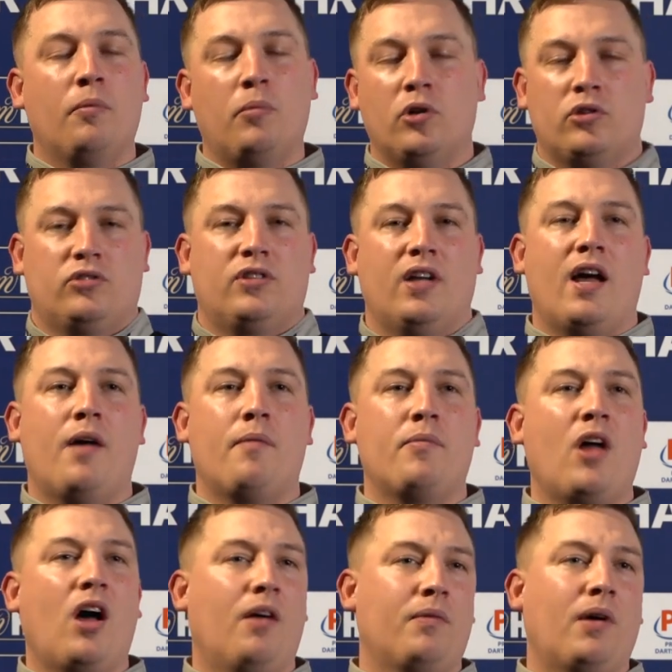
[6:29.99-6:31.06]
But
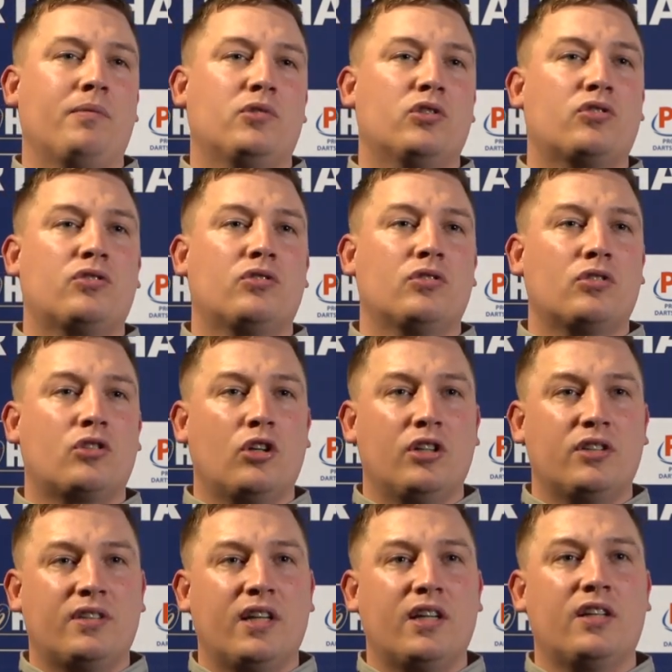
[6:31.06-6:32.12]
I'm just going
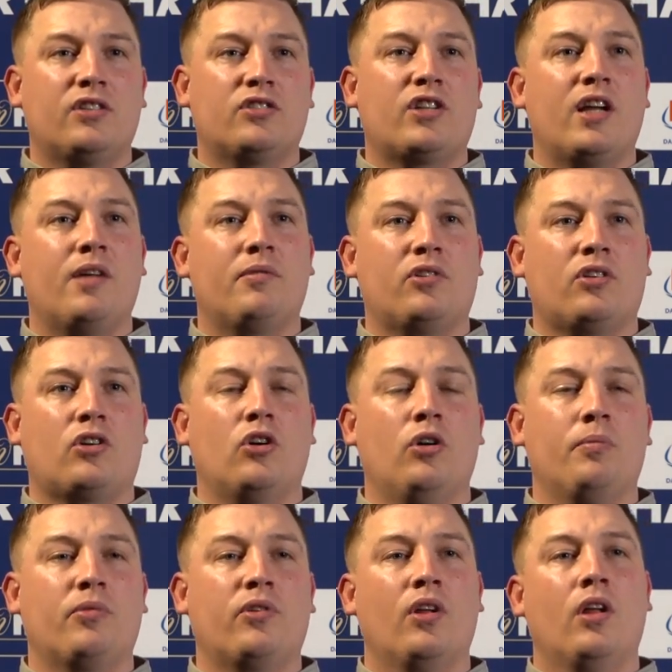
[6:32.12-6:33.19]
to take each game as it
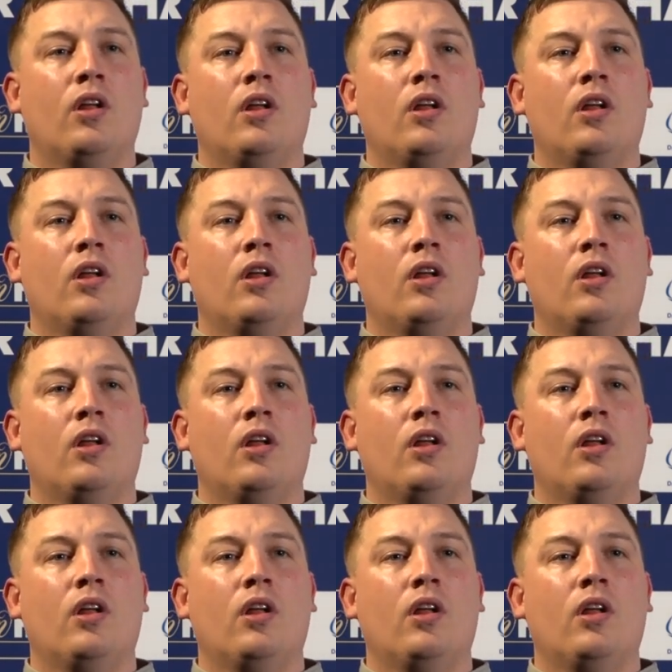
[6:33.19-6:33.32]
comes,